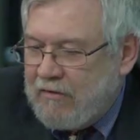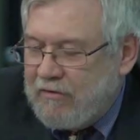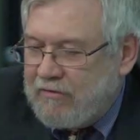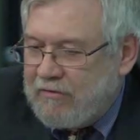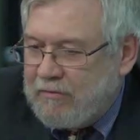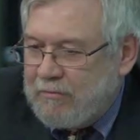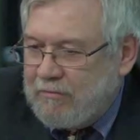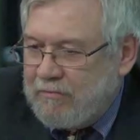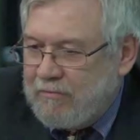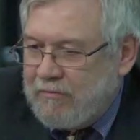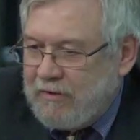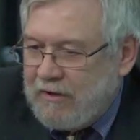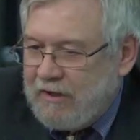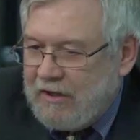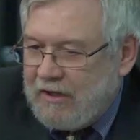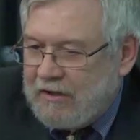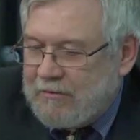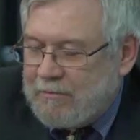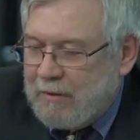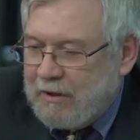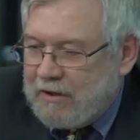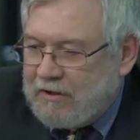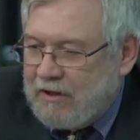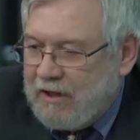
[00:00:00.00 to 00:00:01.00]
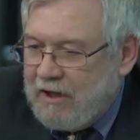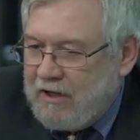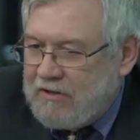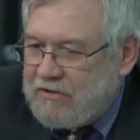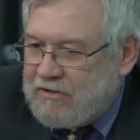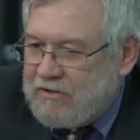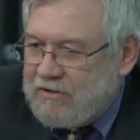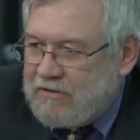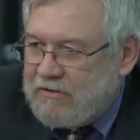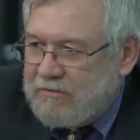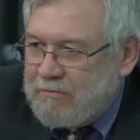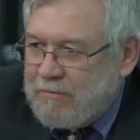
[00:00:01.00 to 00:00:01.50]
There's some
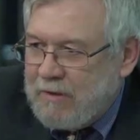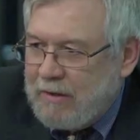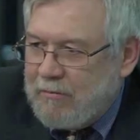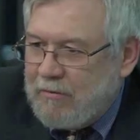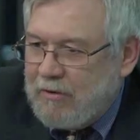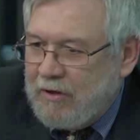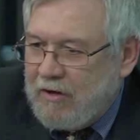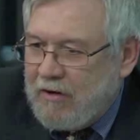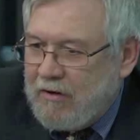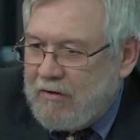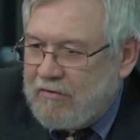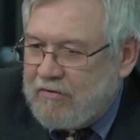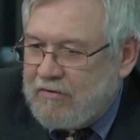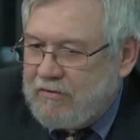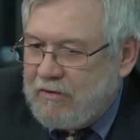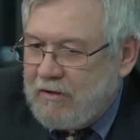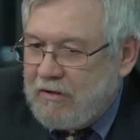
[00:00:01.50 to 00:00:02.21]
expectations of maybe our,